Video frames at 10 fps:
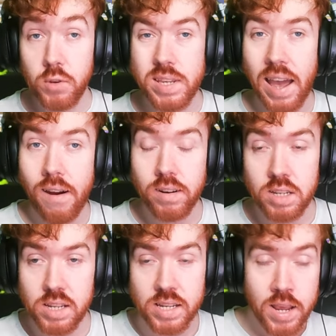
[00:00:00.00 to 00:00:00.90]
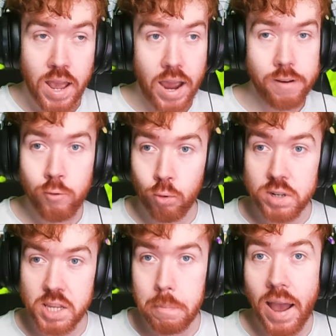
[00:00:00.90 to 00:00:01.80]
few characters. And of course,
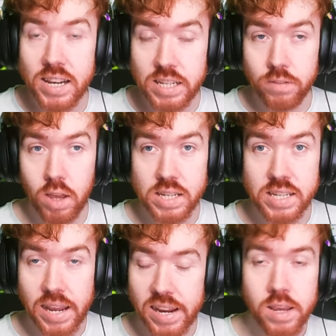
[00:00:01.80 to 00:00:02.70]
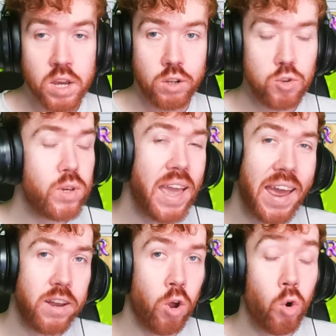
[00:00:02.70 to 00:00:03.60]
the passive does say you
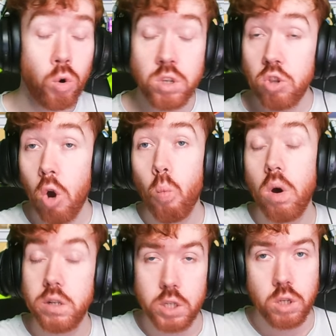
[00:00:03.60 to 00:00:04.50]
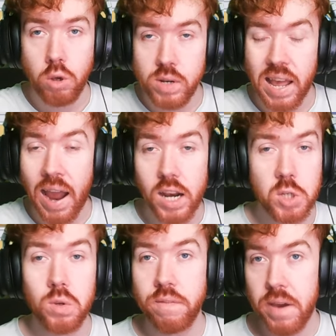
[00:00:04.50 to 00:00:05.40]
cannot, or you don't want to use
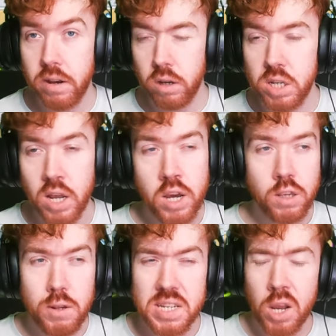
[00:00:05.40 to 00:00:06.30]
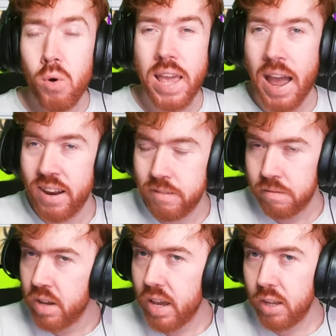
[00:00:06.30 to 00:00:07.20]
actual defenders. You still can.
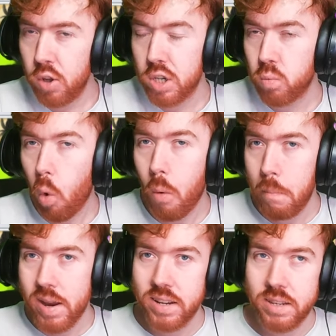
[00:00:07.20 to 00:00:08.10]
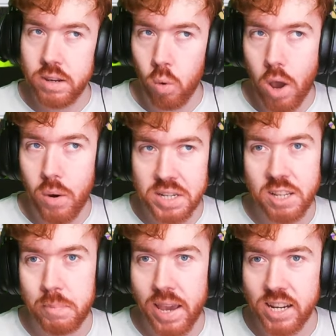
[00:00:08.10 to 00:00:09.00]
You just won't make Noelle a
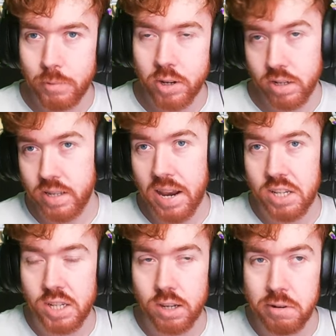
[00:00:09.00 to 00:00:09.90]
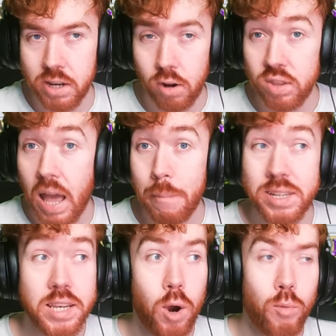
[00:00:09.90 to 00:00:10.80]
DPS, because then she's losing a lot of
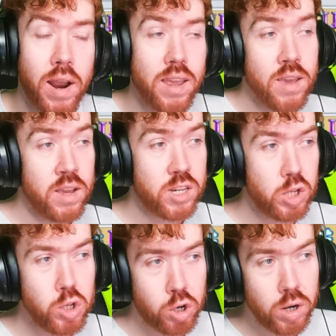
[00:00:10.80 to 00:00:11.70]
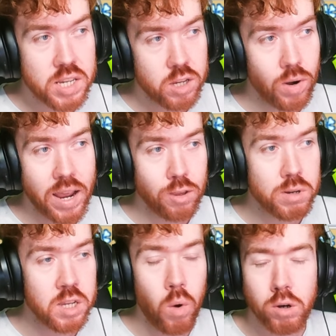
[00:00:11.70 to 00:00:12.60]
damage dealt, right? So you could still like use
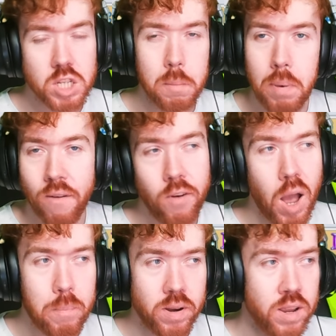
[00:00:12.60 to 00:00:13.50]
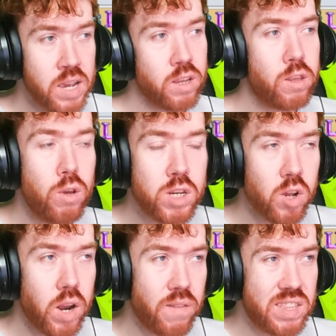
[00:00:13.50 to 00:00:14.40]
Noelle just to buff up and use
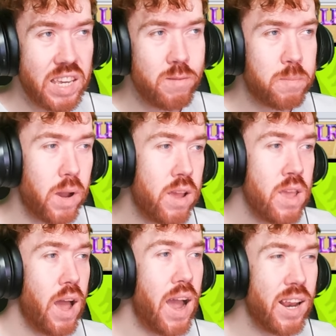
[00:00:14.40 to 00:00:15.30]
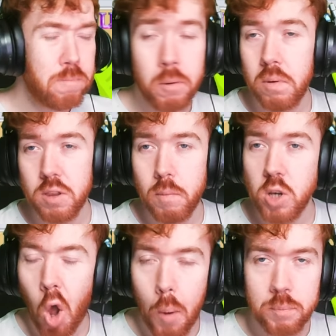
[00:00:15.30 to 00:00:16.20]
on other teams, but it's probably not the
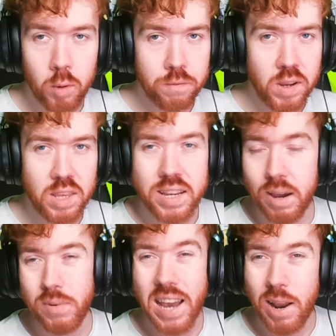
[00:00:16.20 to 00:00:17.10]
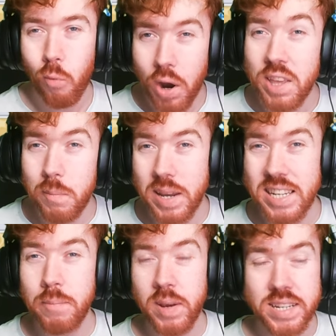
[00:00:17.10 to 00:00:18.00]
most optimal thing. And we kind of want her to be a
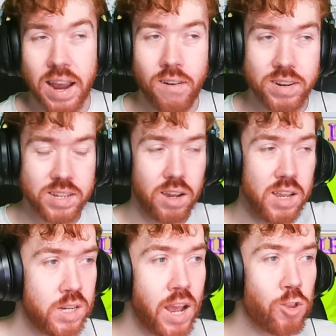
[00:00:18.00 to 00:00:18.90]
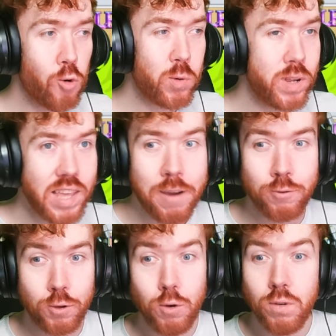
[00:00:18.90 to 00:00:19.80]
DPS character. So I don't really want to dive
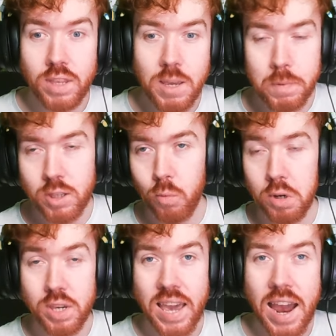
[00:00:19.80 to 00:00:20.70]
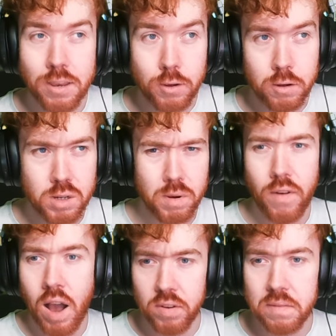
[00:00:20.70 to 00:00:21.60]
too deep into what you can use with
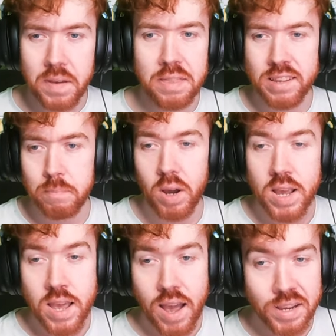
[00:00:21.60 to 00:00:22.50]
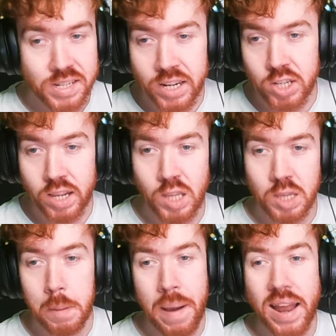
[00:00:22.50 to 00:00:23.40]
other defenders, but essentially
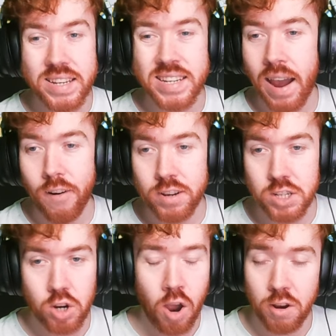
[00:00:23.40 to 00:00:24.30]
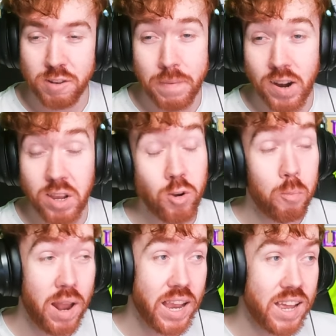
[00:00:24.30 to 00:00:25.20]
you're banning these characters. You can't use Merlion or
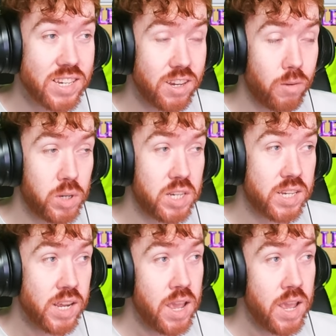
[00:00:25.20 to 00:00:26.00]
Black Asta, which is